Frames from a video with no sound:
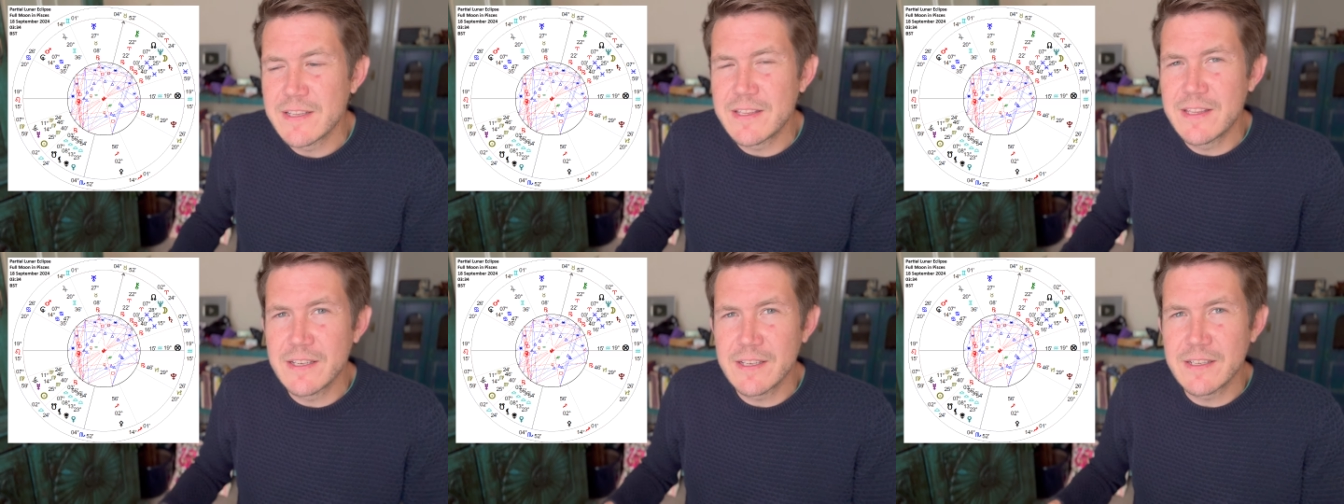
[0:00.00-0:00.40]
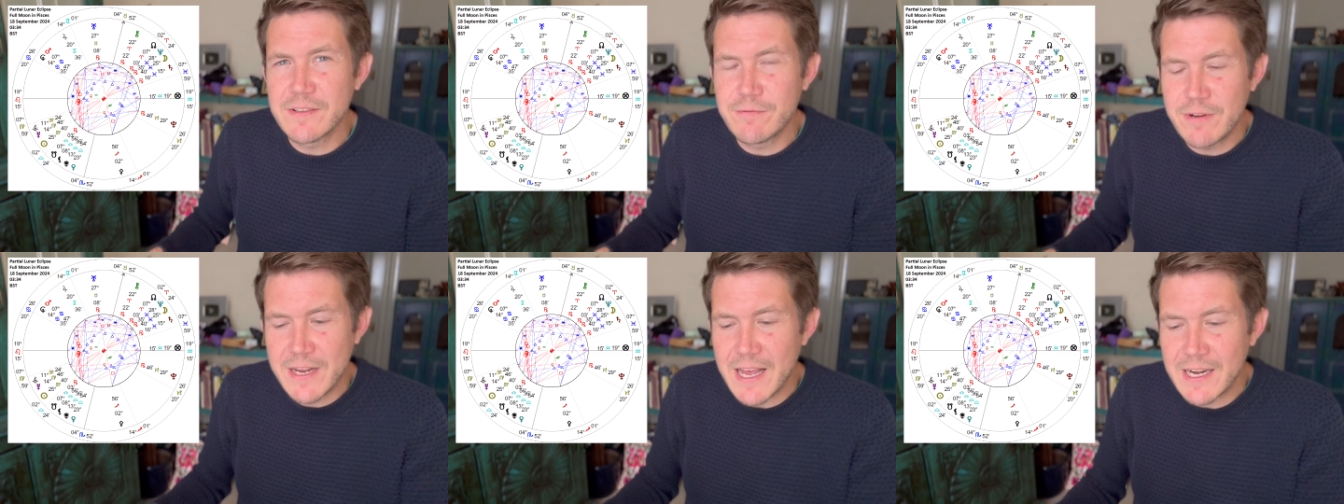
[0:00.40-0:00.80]
the
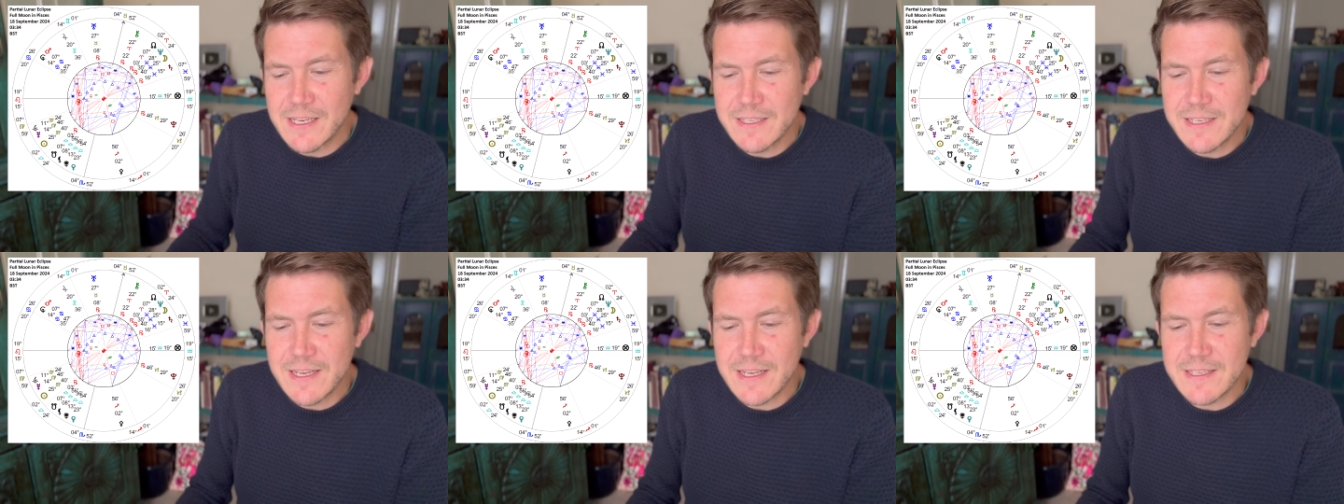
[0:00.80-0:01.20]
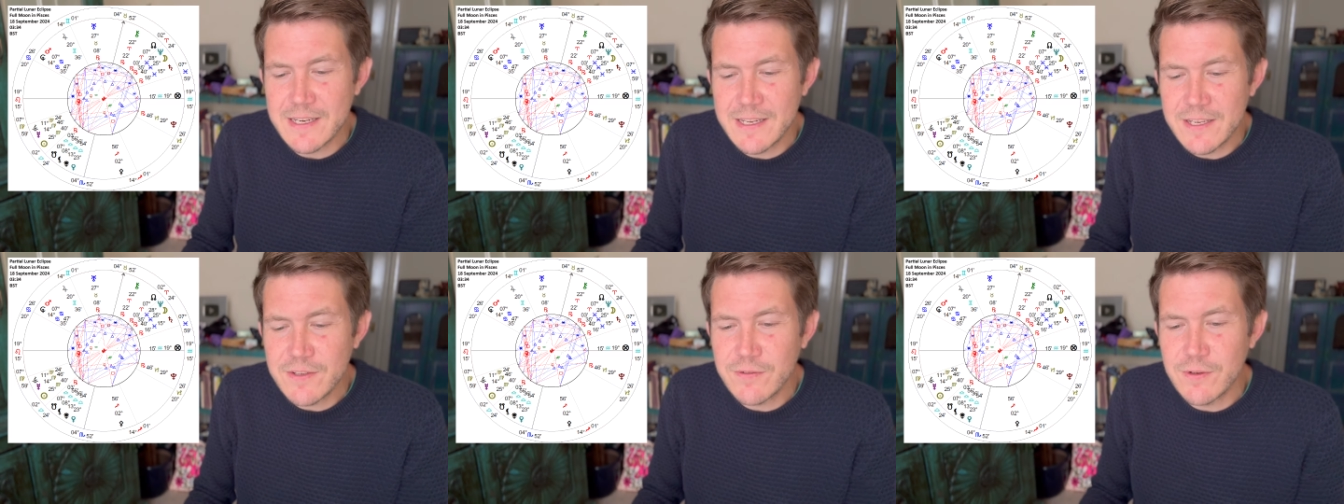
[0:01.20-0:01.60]
reality as it
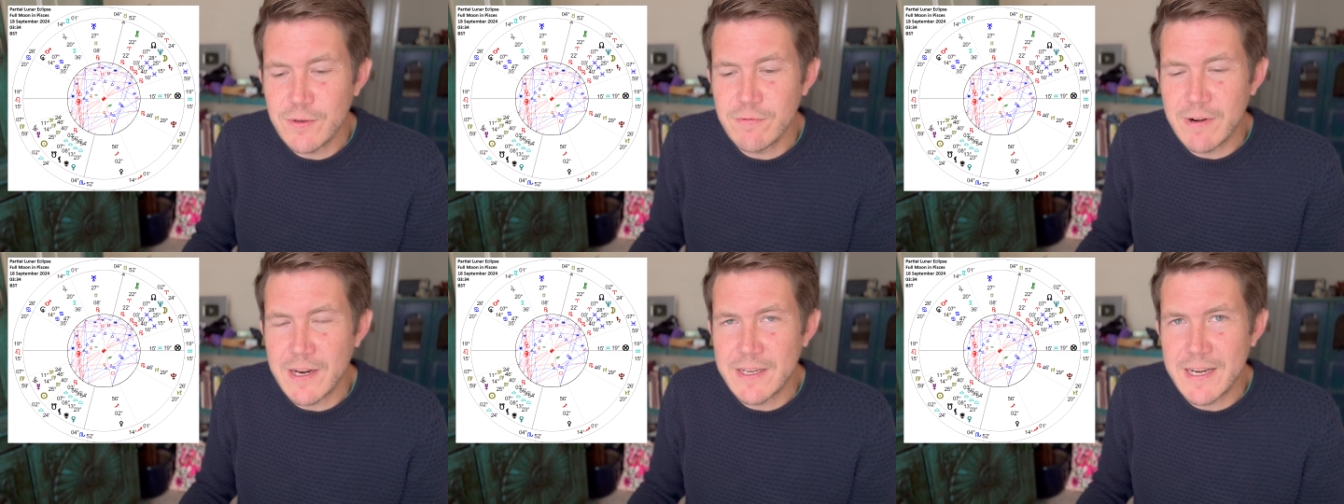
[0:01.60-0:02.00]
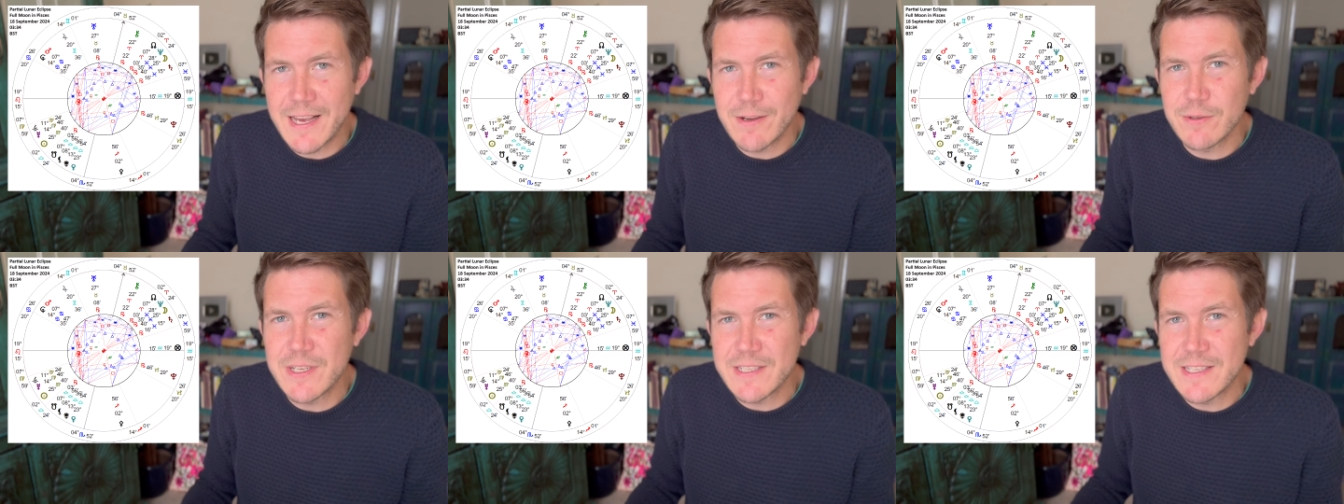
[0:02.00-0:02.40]
is for you right
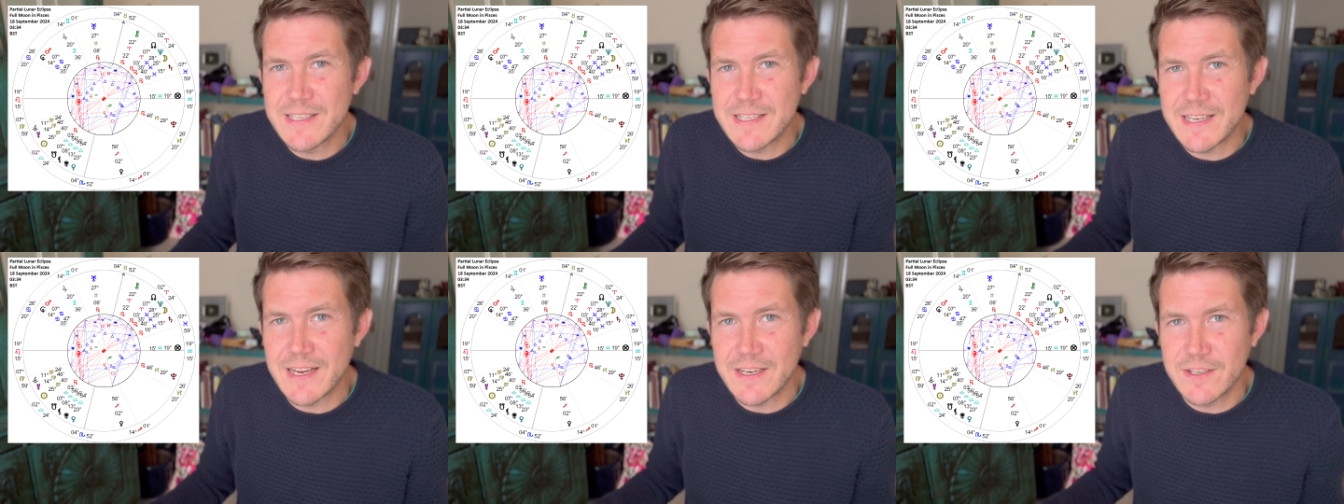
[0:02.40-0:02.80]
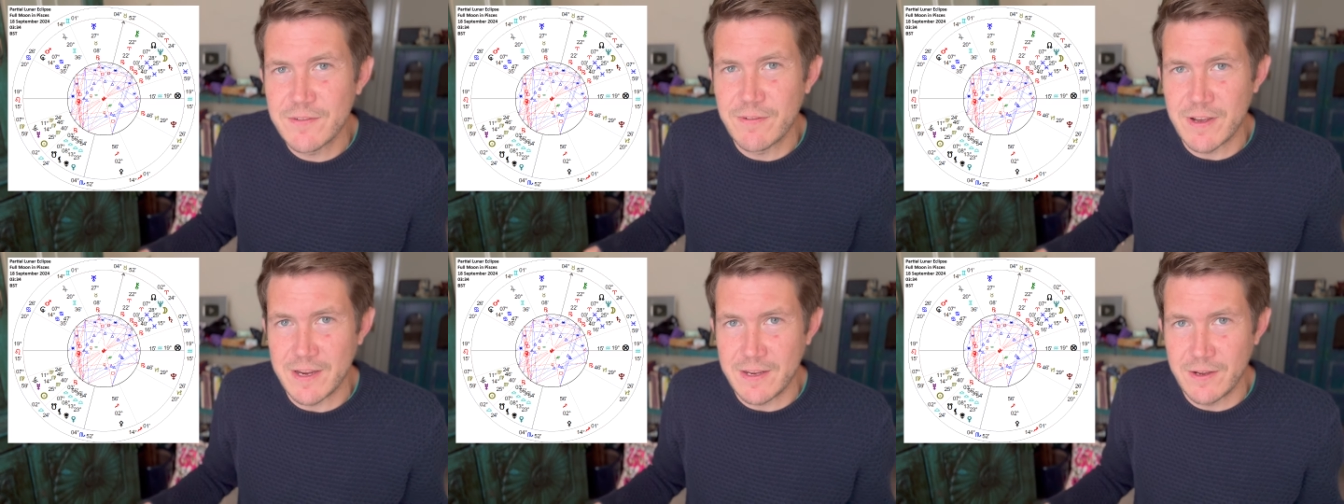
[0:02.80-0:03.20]
now doesn't
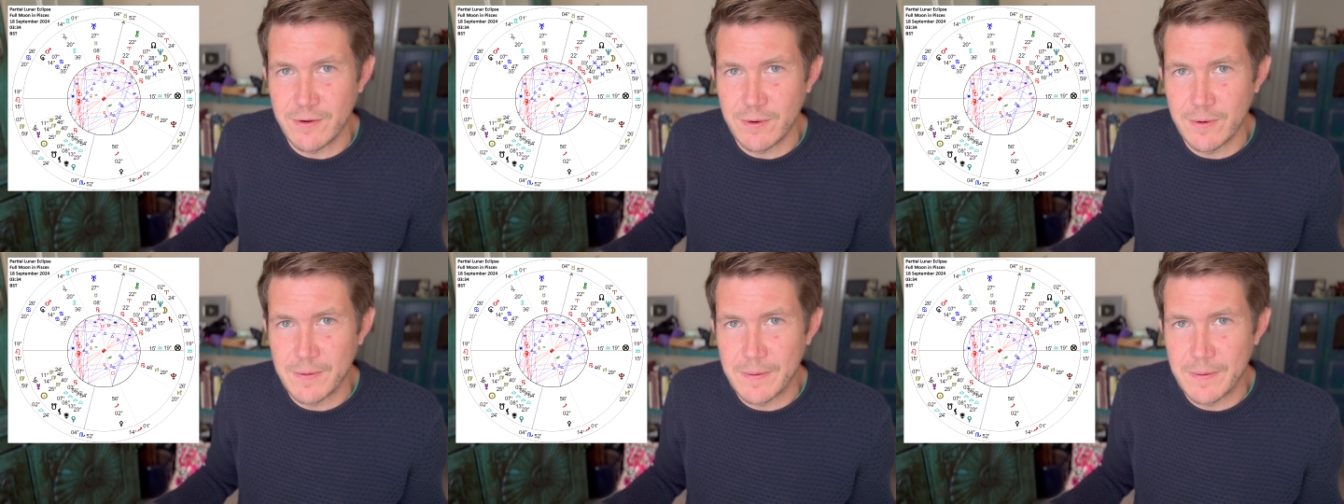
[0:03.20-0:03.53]
satisfy you.